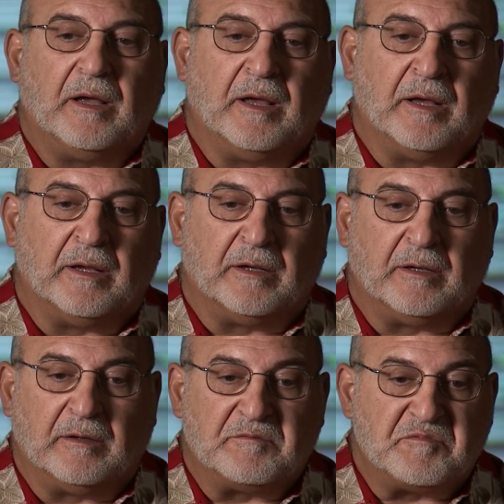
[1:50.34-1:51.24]

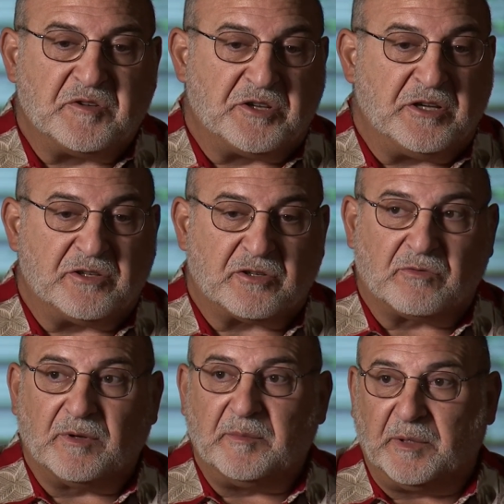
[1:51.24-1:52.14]
And she's
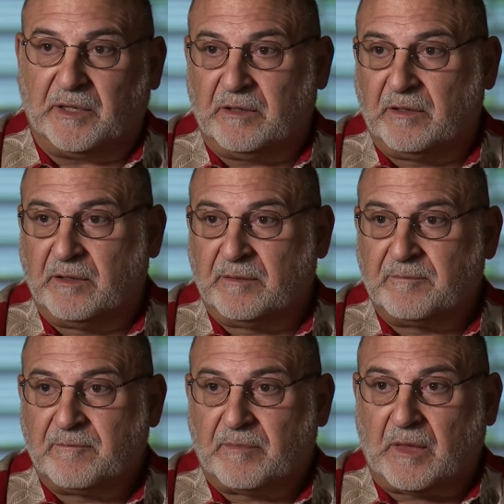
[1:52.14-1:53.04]
screaming,
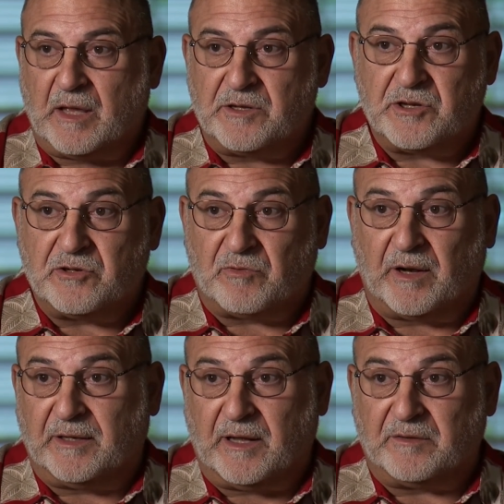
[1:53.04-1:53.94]
and she's
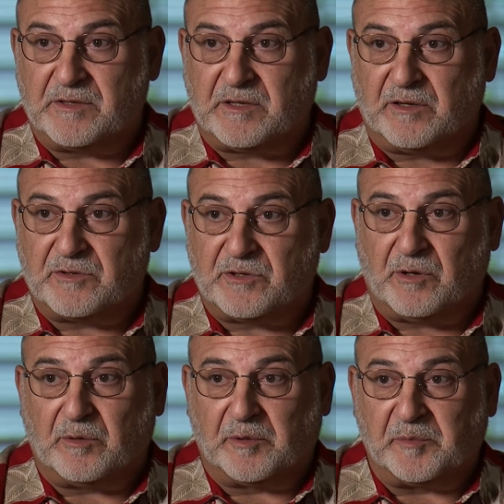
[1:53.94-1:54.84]
running down the stairs
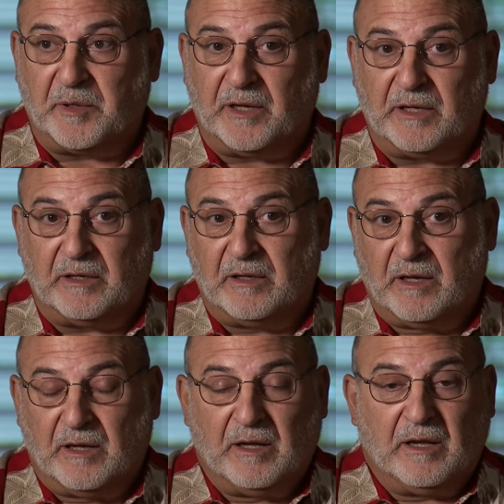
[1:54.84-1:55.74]
toward me. And
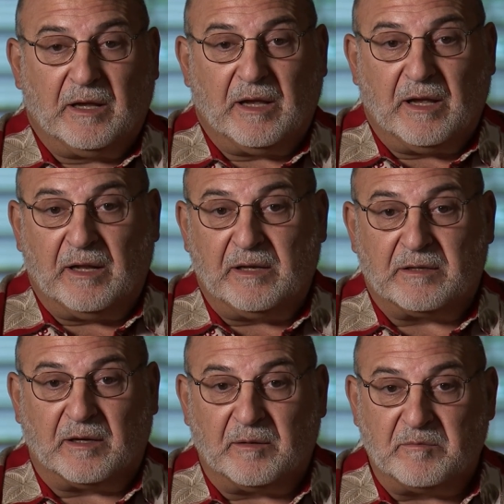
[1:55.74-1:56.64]

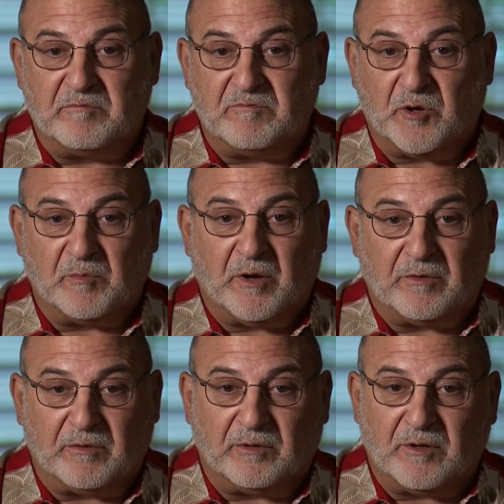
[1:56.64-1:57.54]
anytime your
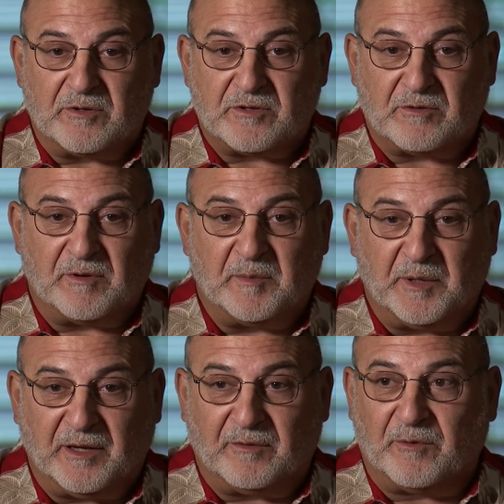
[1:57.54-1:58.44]
mother-in-law is
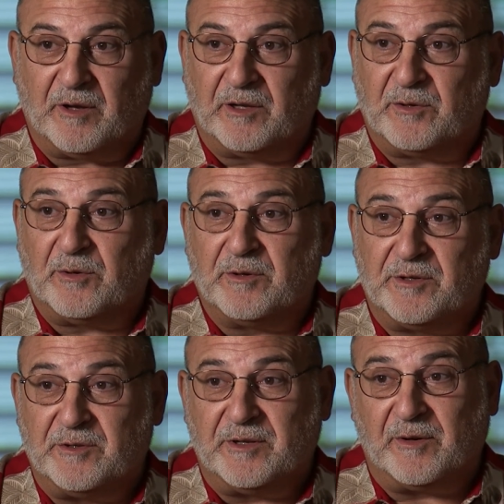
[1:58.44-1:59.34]
screaming and running toward
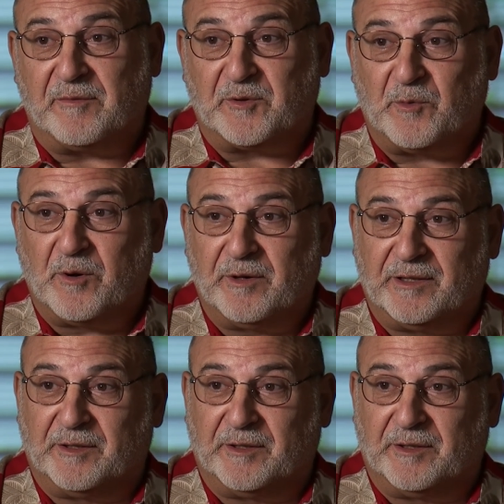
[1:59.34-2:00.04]
you, you have to worry a